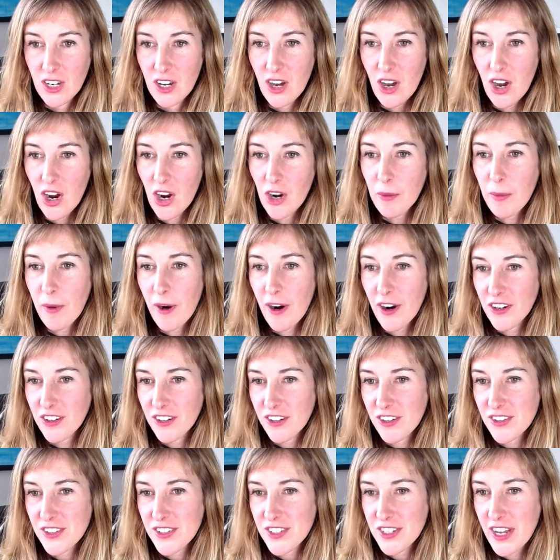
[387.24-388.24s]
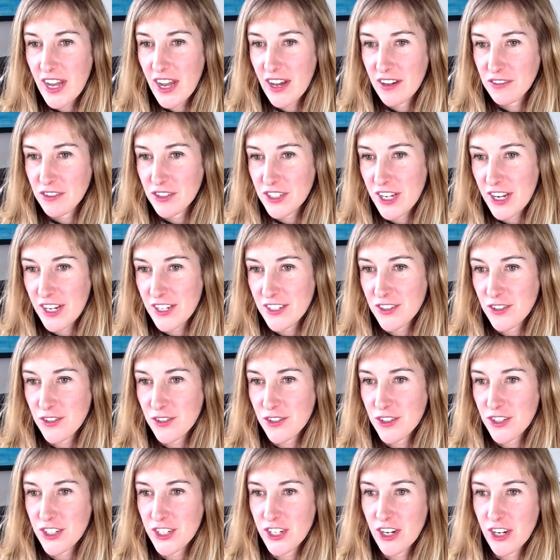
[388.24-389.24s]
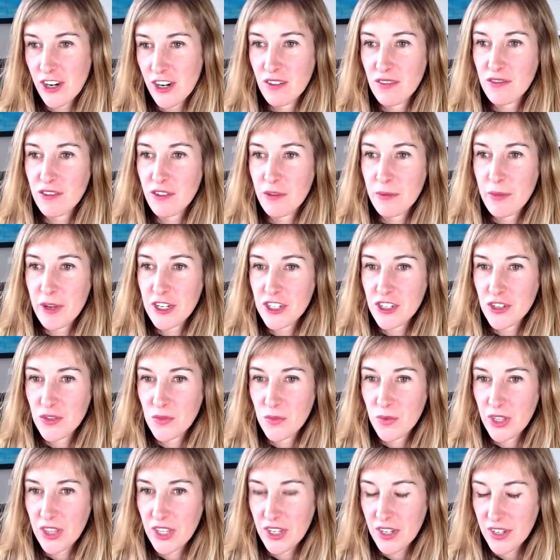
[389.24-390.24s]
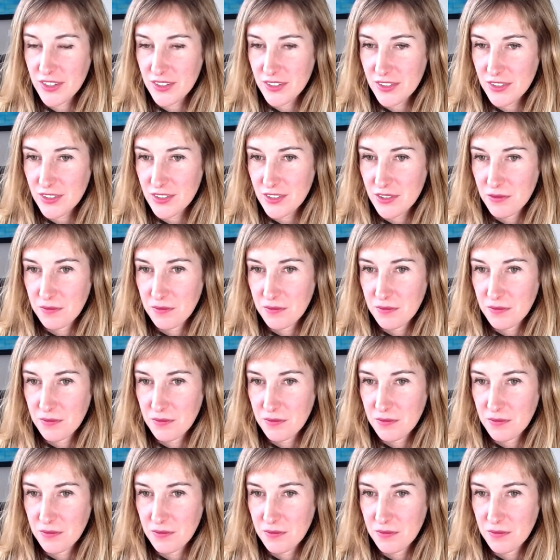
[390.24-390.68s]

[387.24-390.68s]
Our partners and advertisers share information with us.